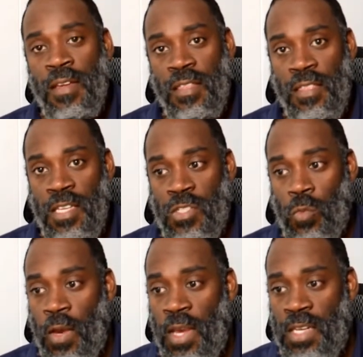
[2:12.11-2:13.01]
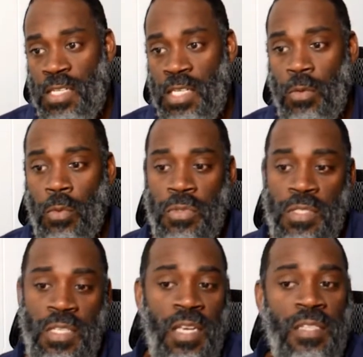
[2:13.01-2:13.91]
this range equals
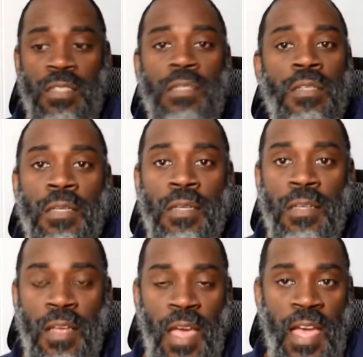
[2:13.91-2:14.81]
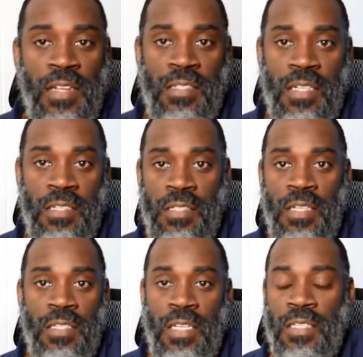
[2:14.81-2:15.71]
this at such and
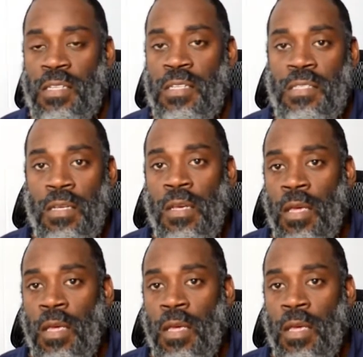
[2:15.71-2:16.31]
such distance,